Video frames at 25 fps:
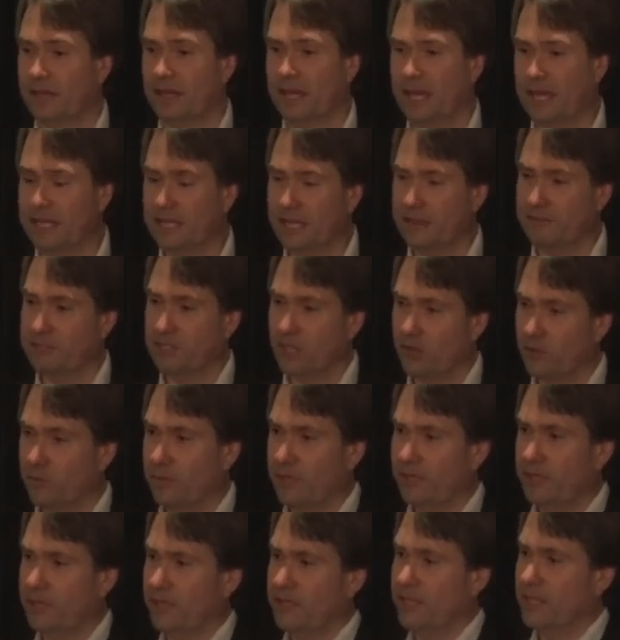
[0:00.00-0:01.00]
and they've told
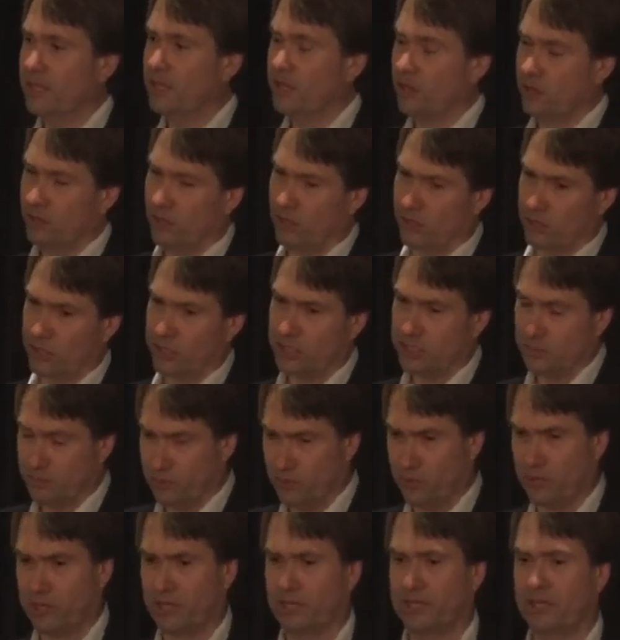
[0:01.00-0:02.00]
me that they're no longer
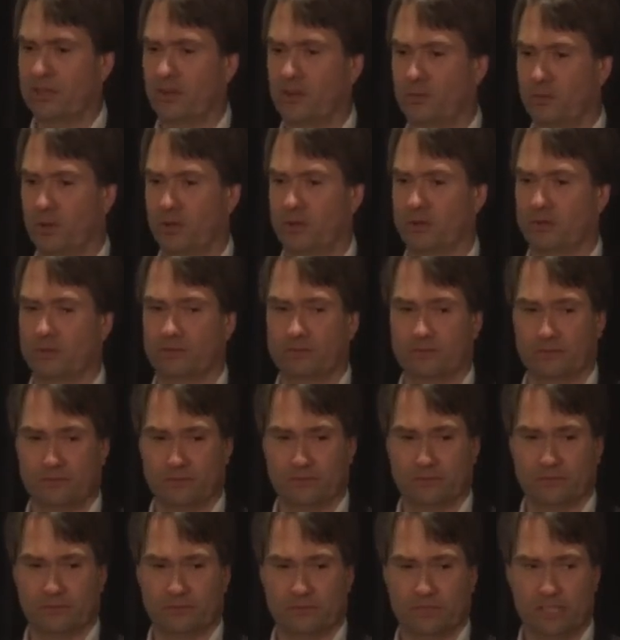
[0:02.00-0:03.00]
supporting the old model.
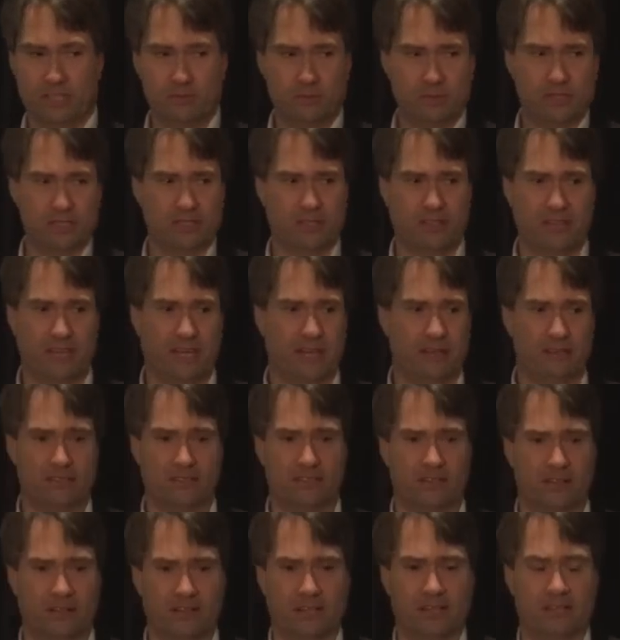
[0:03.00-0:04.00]
This was a
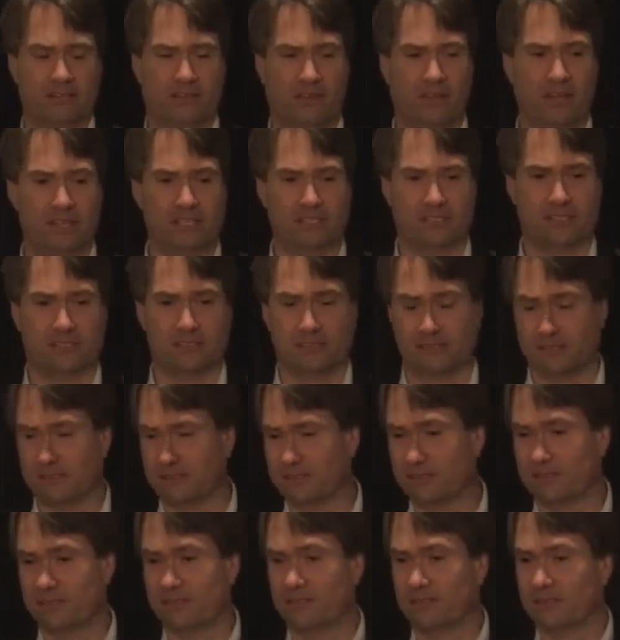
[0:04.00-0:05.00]
$1,000 device.
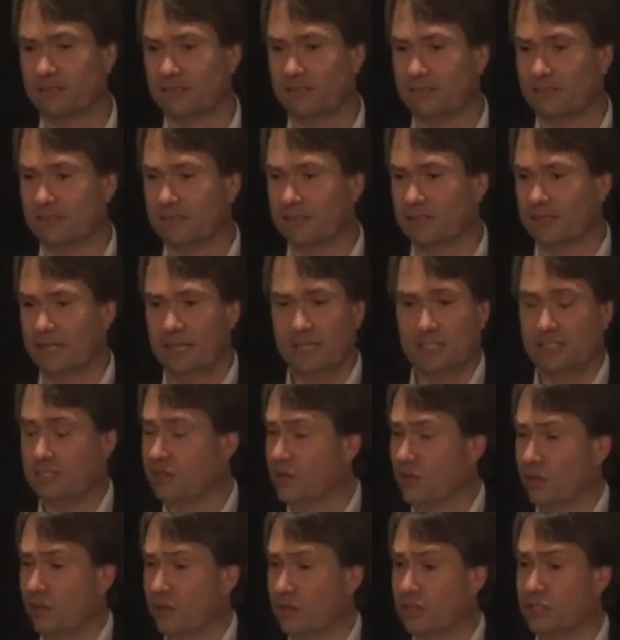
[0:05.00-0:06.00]
It's
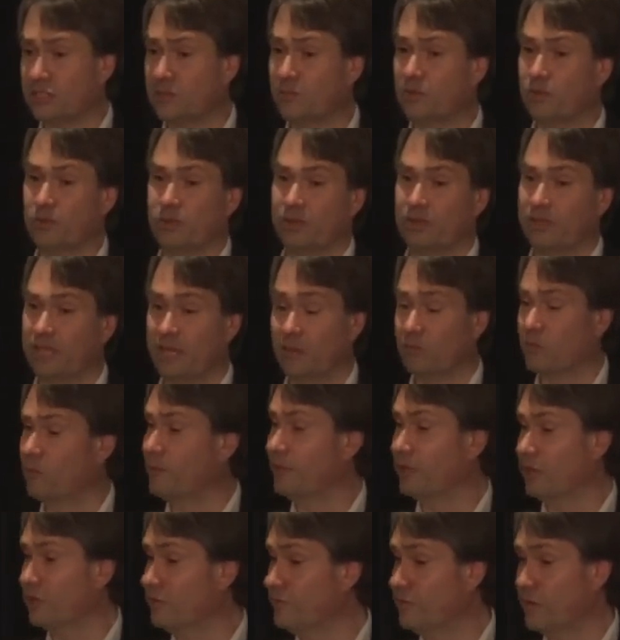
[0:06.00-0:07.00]
no longer supported. There will
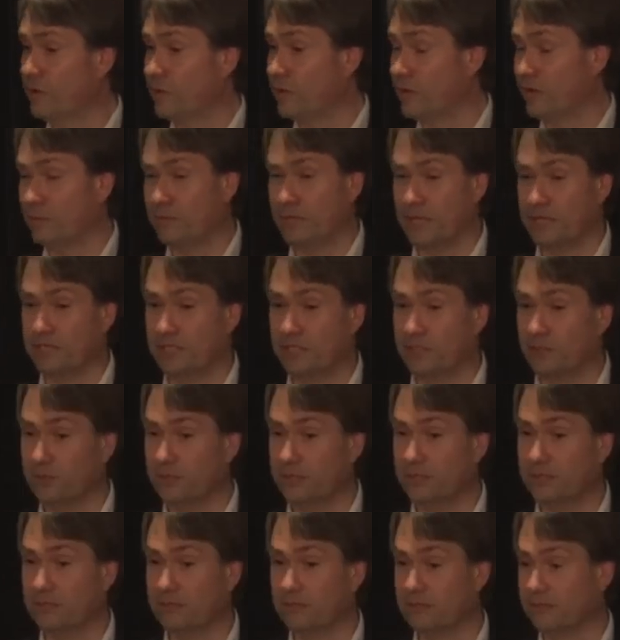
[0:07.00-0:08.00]
be no firmware updates to
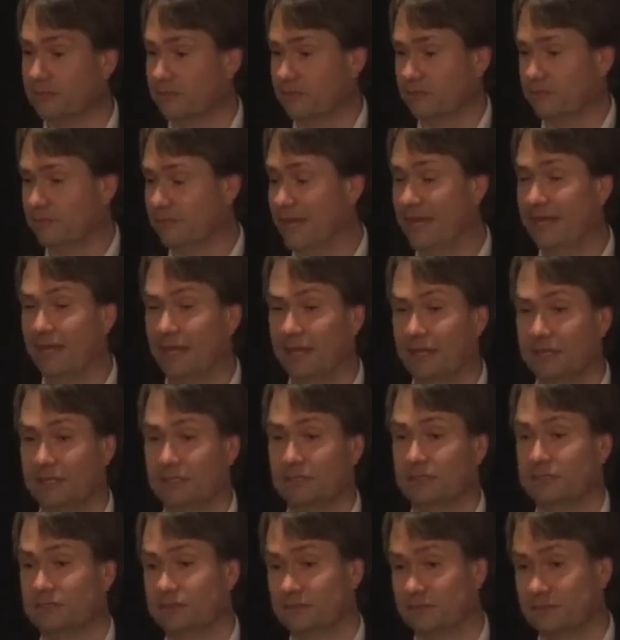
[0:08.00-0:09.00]
it. Bad luck.
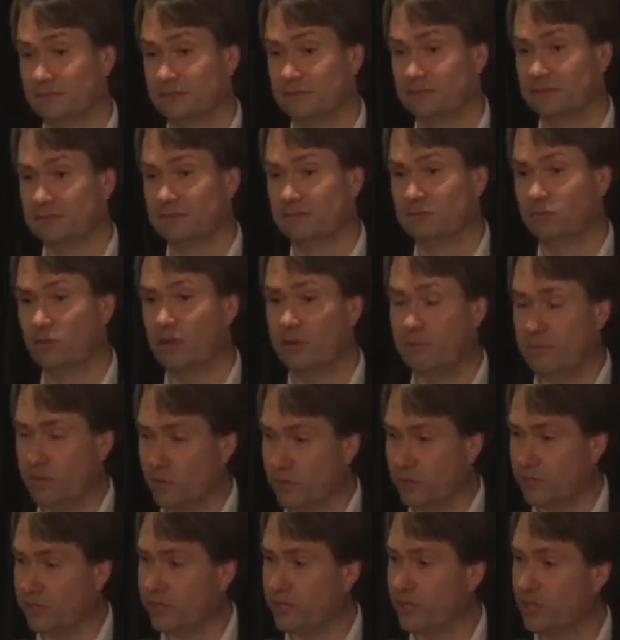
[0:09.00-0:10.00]
We're
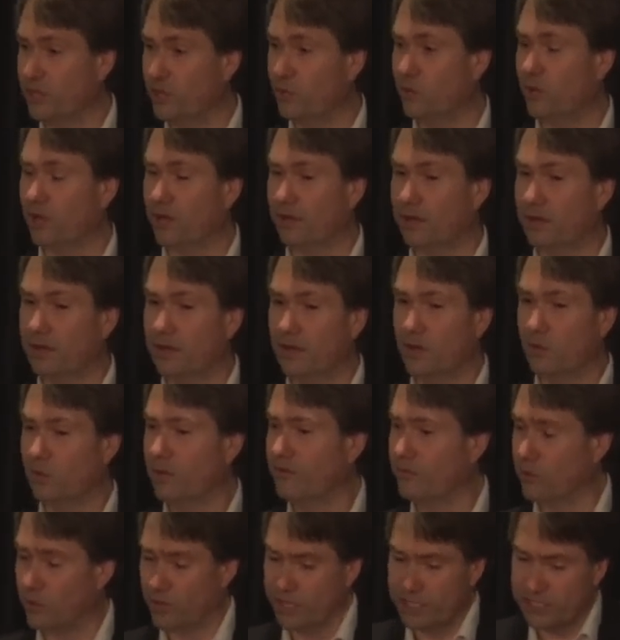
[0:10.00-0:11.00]
building the new one.
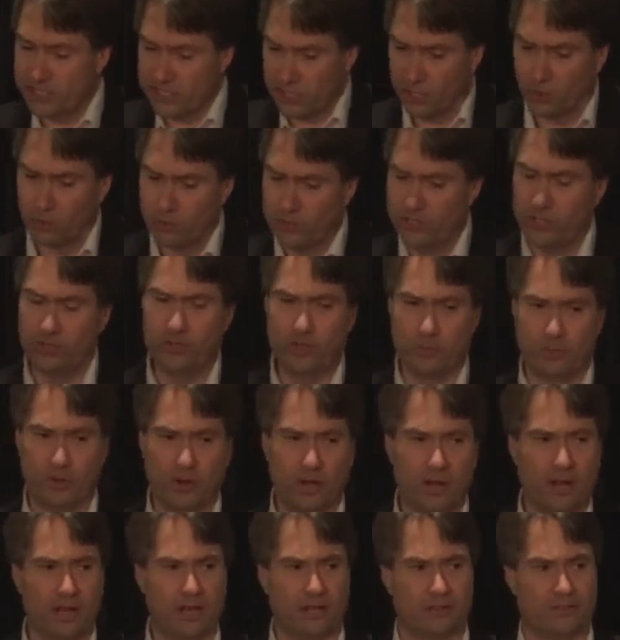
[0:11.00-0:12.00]
We've already sold you the
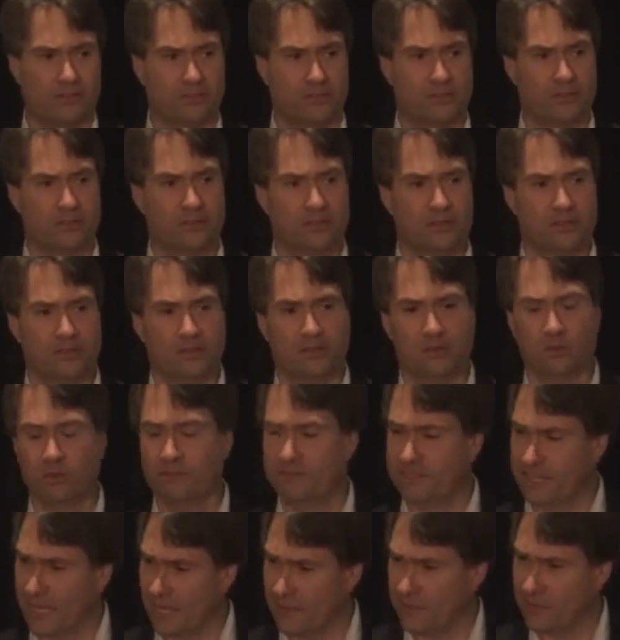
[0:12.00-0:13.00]
product.
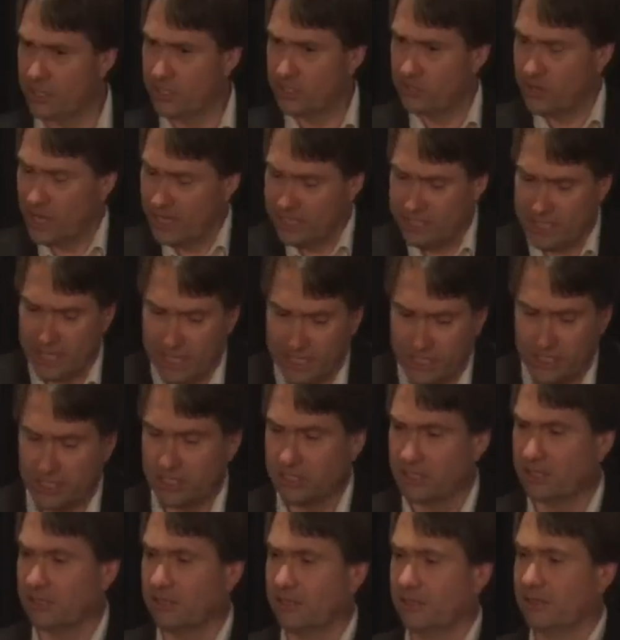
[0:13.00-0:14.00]
We've done the
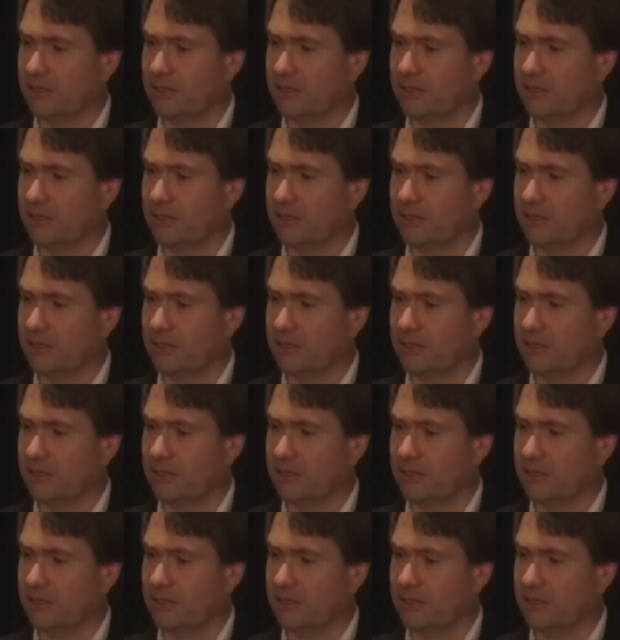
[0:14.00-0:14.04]
transaction.